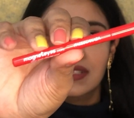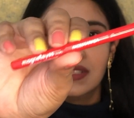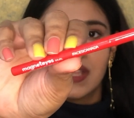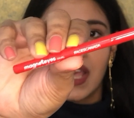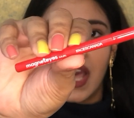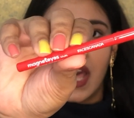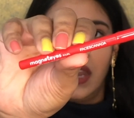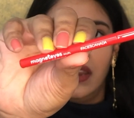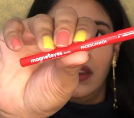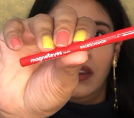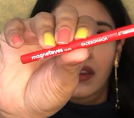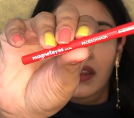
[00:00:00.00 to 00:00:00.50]

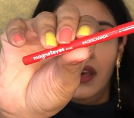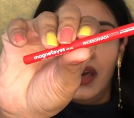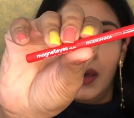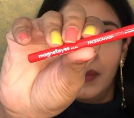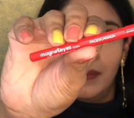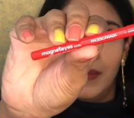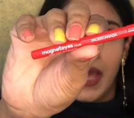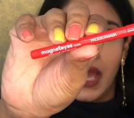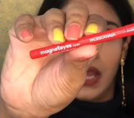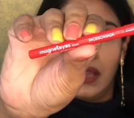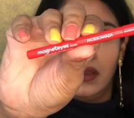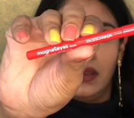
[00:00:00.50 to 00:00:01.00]
Canada
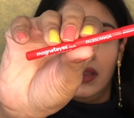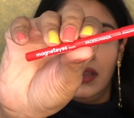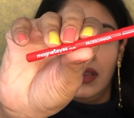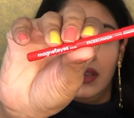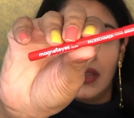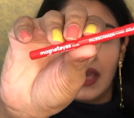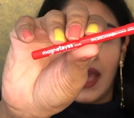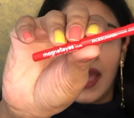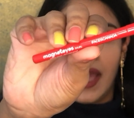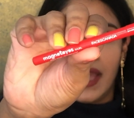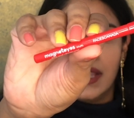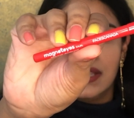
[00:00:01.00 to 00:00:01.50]
Magnet
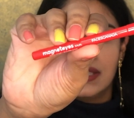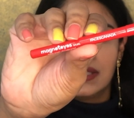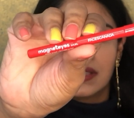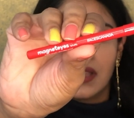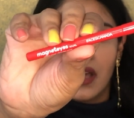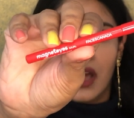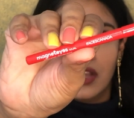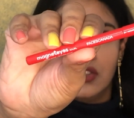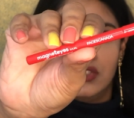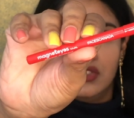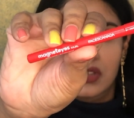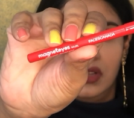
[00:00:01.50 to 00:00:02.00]
Eyes
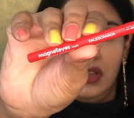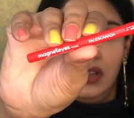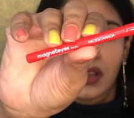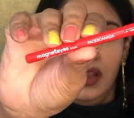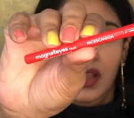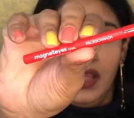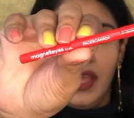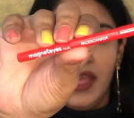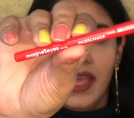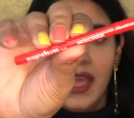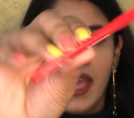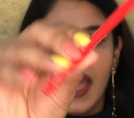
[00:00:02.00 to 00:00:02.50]
Kajal.
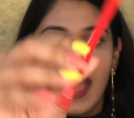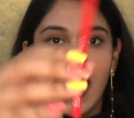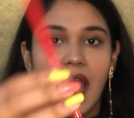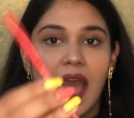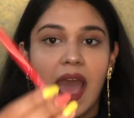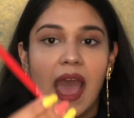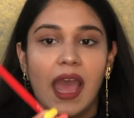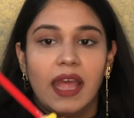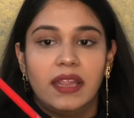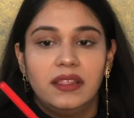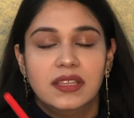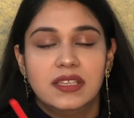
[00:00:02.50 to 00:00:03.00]

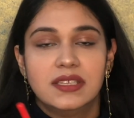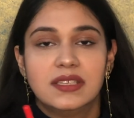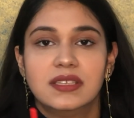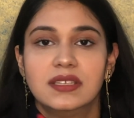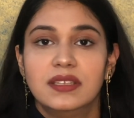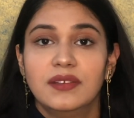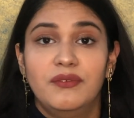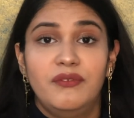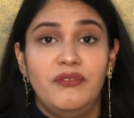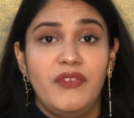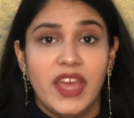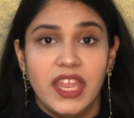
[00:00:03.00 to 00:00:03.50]
And this is
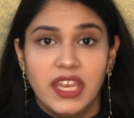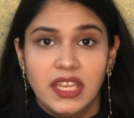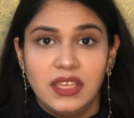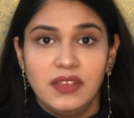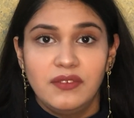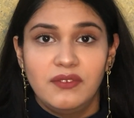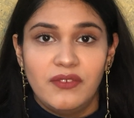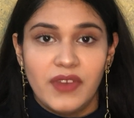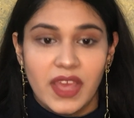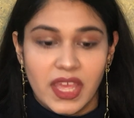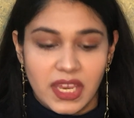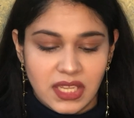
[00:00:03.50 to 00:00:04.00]
a
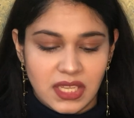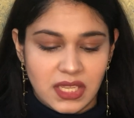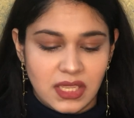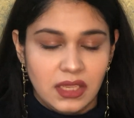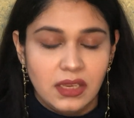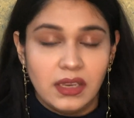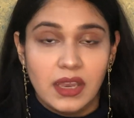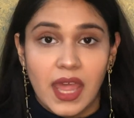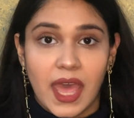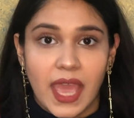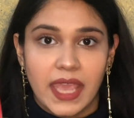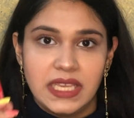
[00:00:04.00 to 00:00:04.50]
very
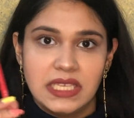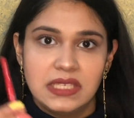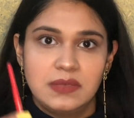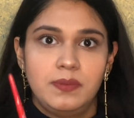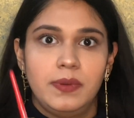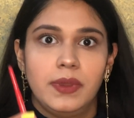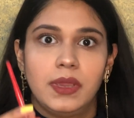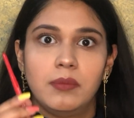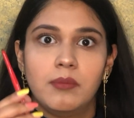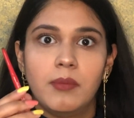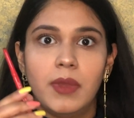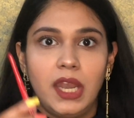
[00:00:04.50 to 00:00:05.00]
nice
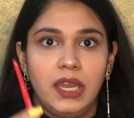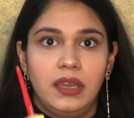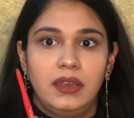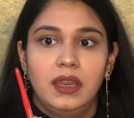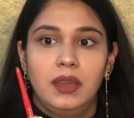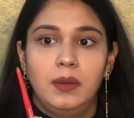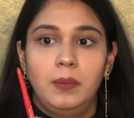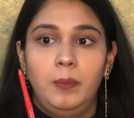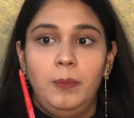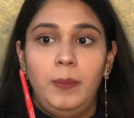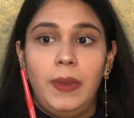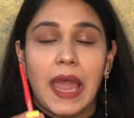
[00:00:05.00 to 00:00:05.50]

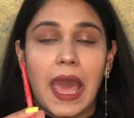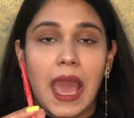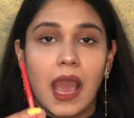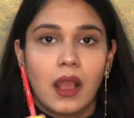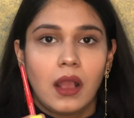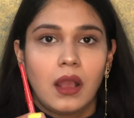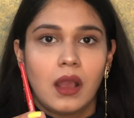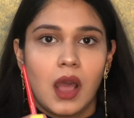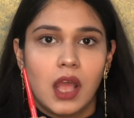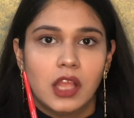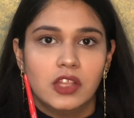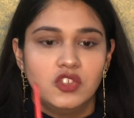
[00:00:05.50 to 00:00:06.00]
pigmented black
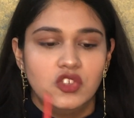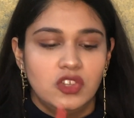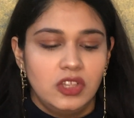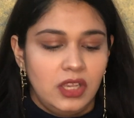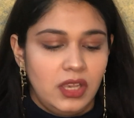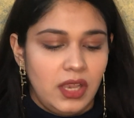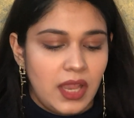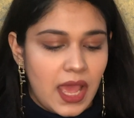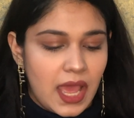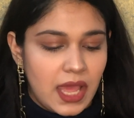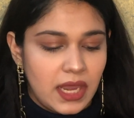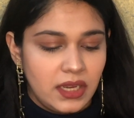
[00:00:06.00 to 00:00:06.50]
kajal,
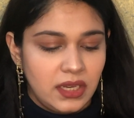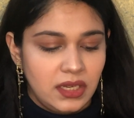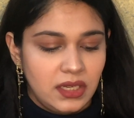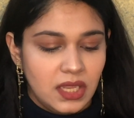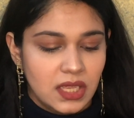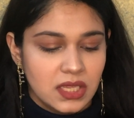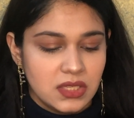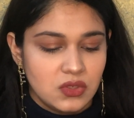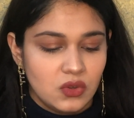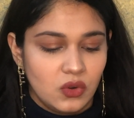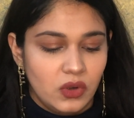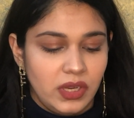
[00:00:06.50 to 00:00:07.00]
and it
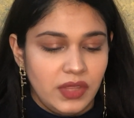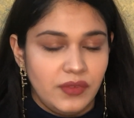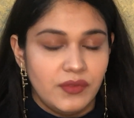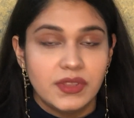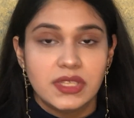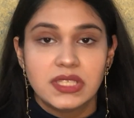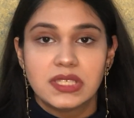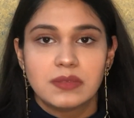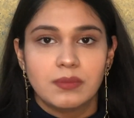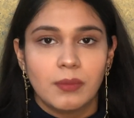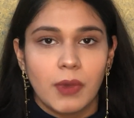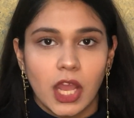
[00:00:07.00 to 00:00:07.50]
does not even
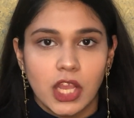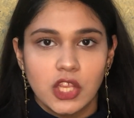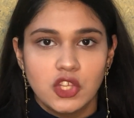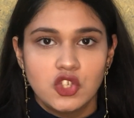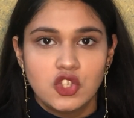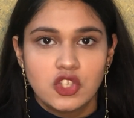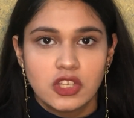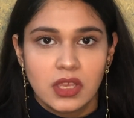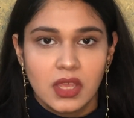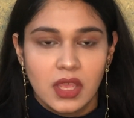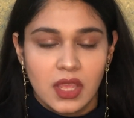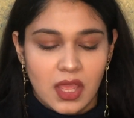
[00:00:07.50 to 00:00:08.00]

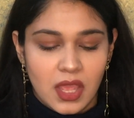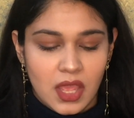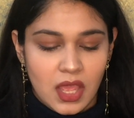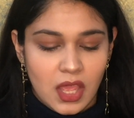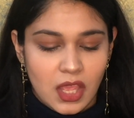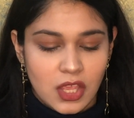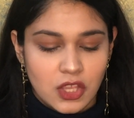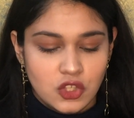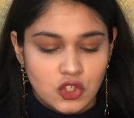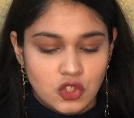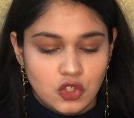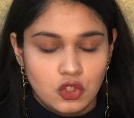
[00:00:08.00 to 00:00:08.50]
smudge.
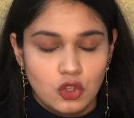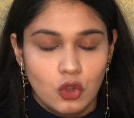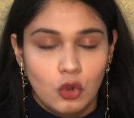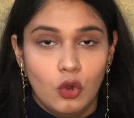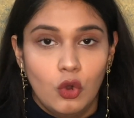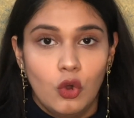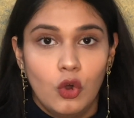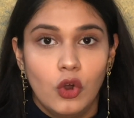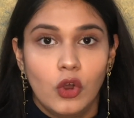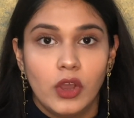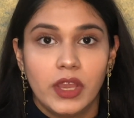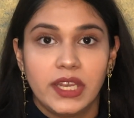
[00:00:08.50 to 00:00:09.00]

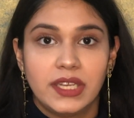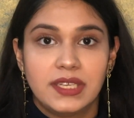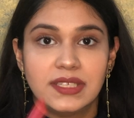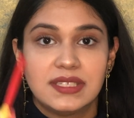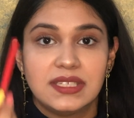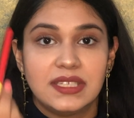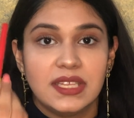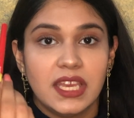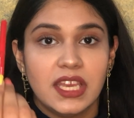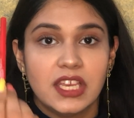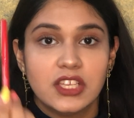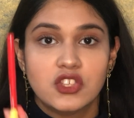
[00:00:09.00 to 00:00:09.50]
so it
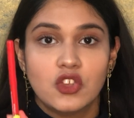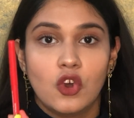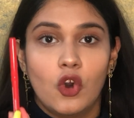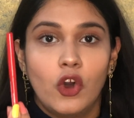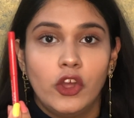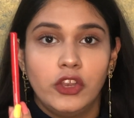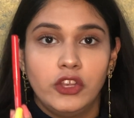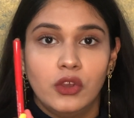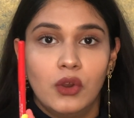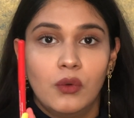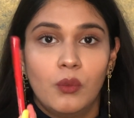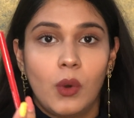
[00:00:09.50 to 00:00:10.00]
stays
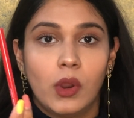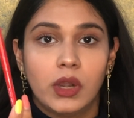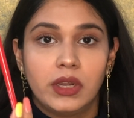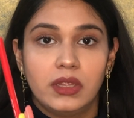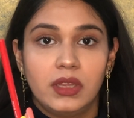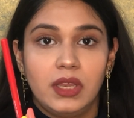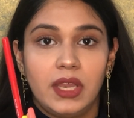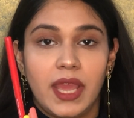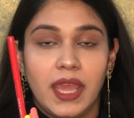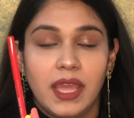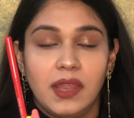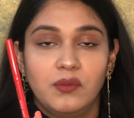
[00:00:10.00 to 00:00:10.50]
on your
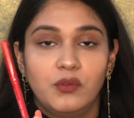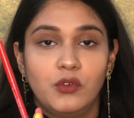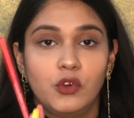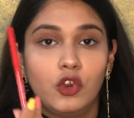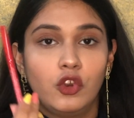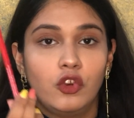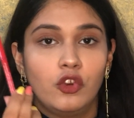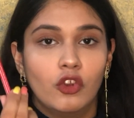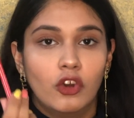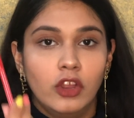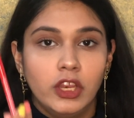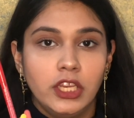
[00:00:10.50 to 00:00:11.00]
waterline for
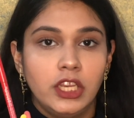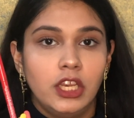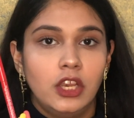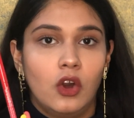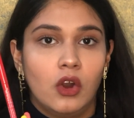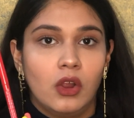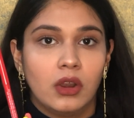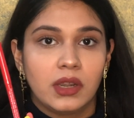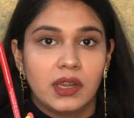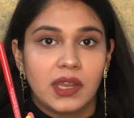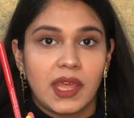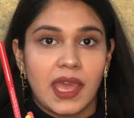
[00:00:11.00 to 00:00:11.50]
a really
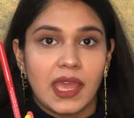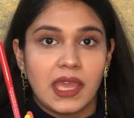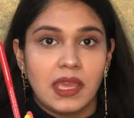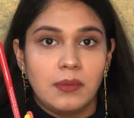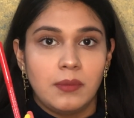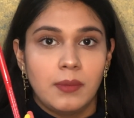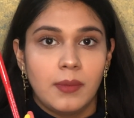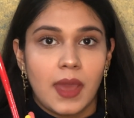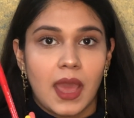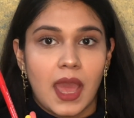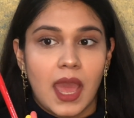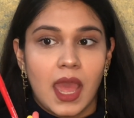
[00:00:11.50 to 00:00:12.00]
long
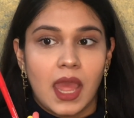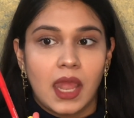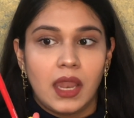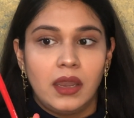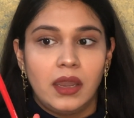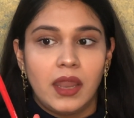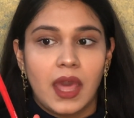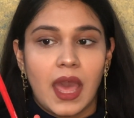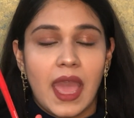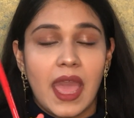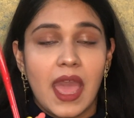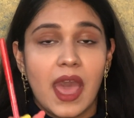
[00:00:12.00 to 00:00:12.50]
time. And
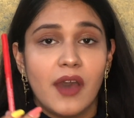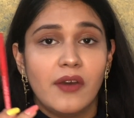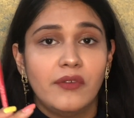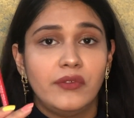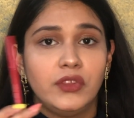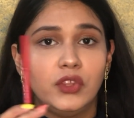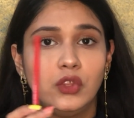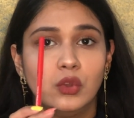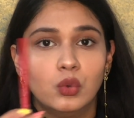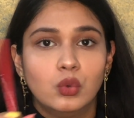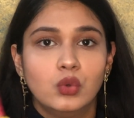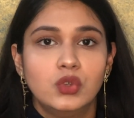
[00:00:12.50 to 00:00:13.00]
I have
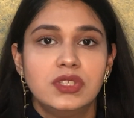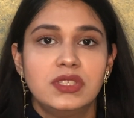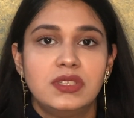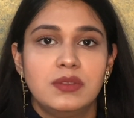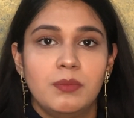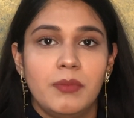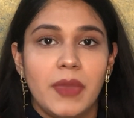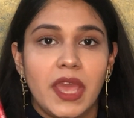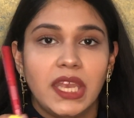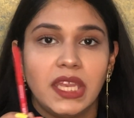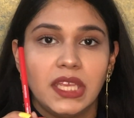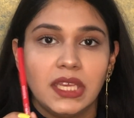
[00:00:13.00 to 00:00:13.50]
used
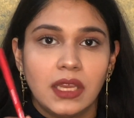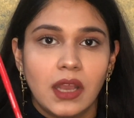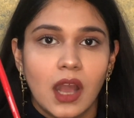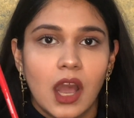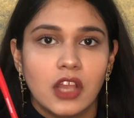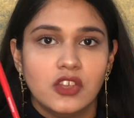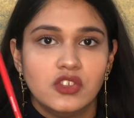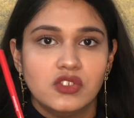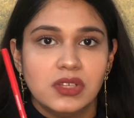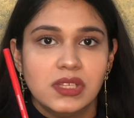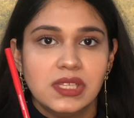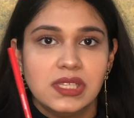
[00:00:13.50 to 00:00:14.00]
many
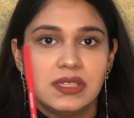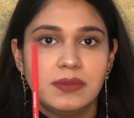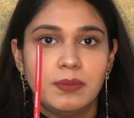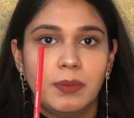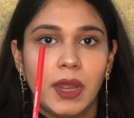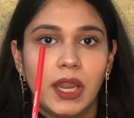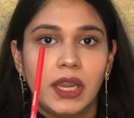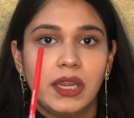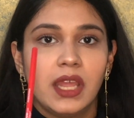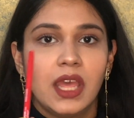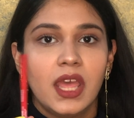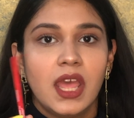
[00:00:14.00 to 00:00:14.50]
kajals, but